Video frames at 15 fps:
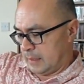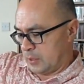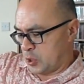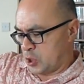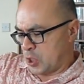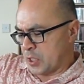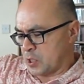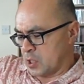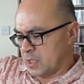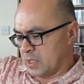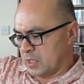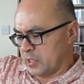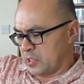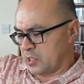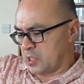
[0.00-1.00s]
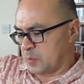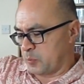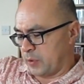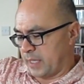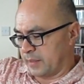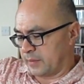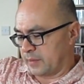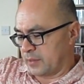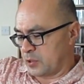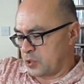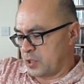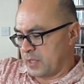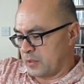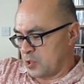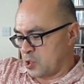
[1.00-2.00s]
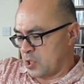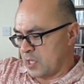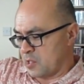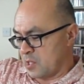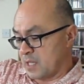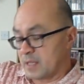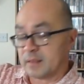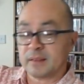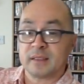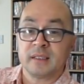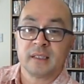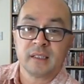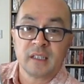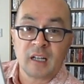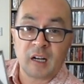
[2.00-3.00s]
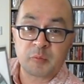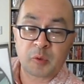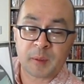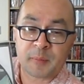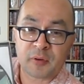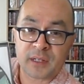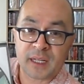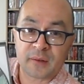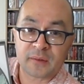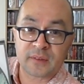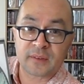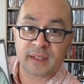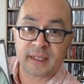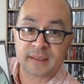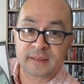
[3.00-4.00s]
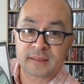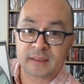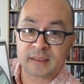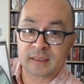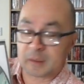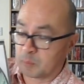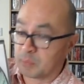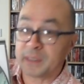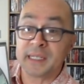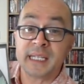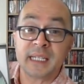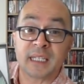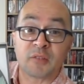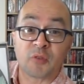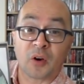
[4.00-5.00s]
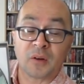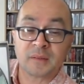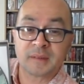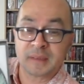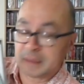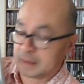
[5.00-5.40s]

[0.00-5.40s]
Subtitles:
Schedler Express. Schedler? I'll probably pronounce that completely wrong,